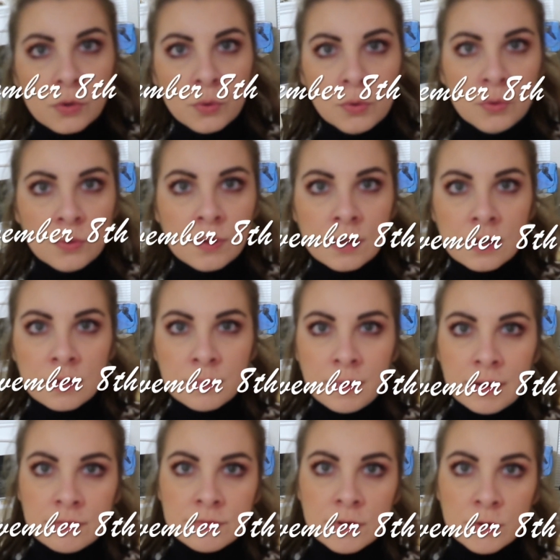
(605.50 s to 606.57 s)
Ooh, am
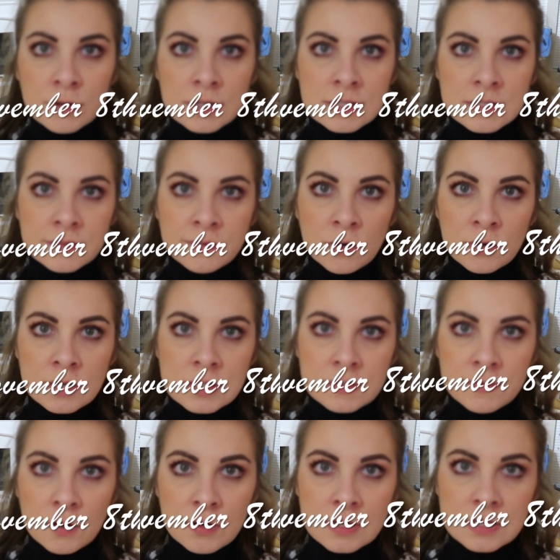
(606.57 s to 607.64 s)
I in focus? Focus,
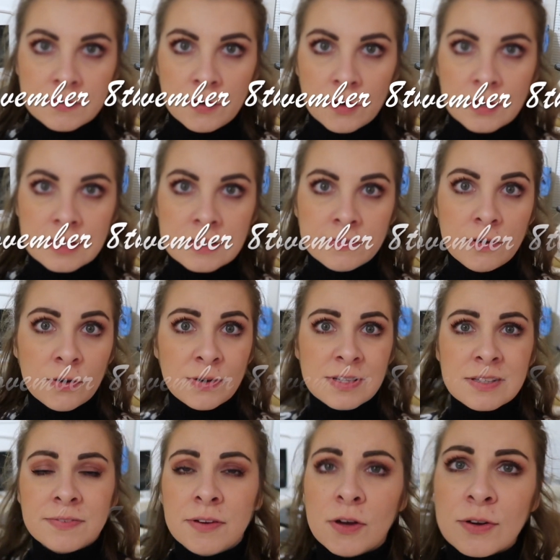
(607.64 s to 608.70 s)
focus, focus,
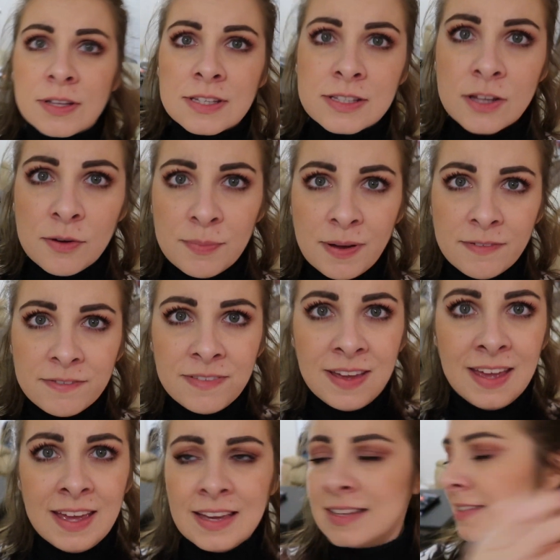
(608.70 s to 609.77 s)
focus, focus on my
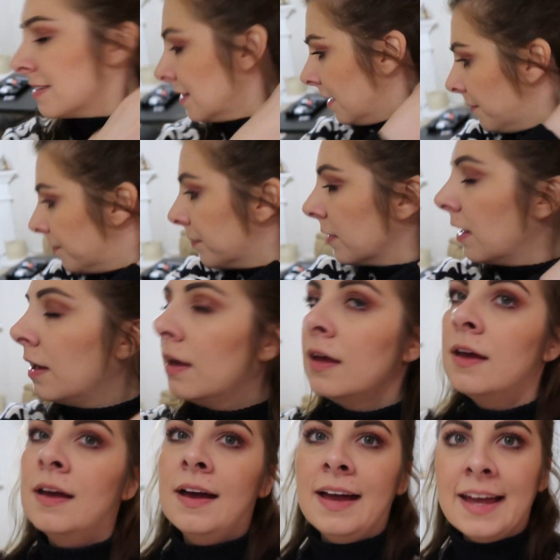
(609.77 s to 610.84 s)
face.
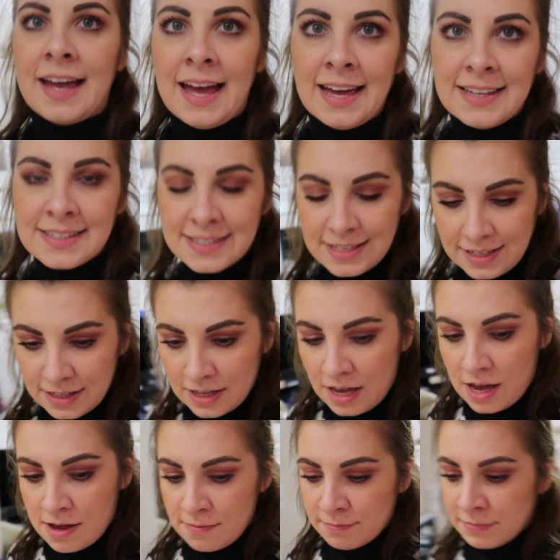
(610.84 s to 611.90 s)
Hi guys,
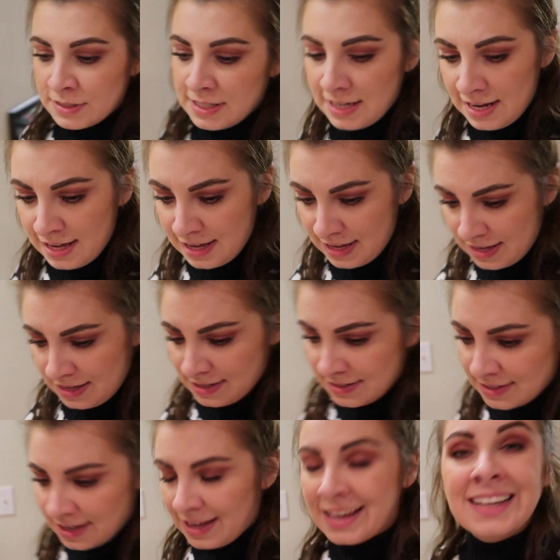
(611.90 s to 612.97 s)
um, today
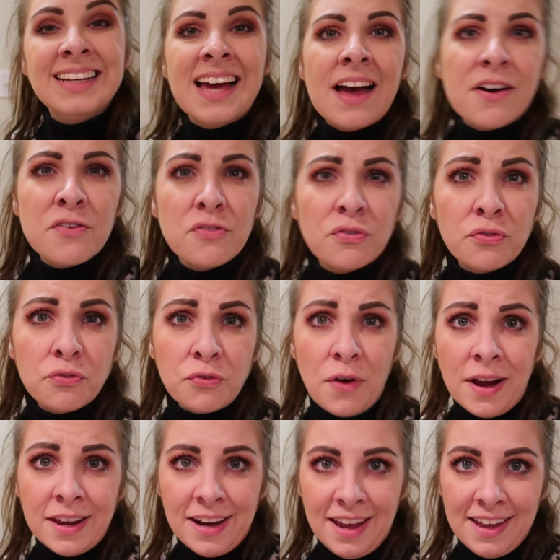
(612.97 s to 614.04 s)
is
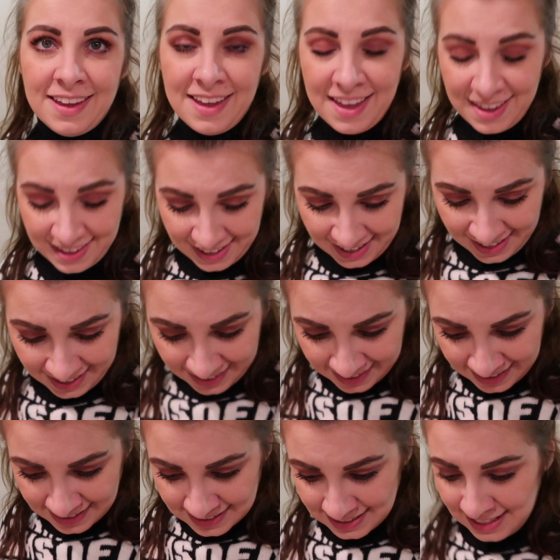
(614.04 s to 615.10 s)
Friday
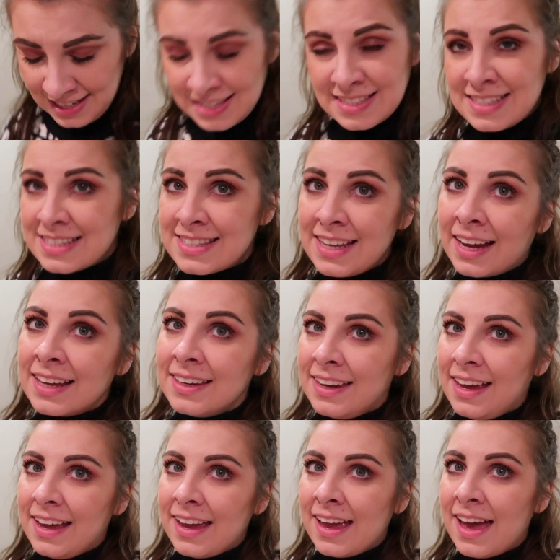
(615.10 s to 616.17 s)
and today is the second
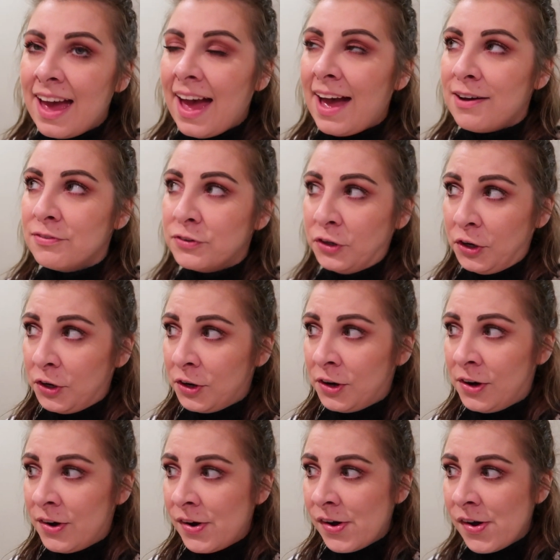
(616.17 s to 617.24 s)
day after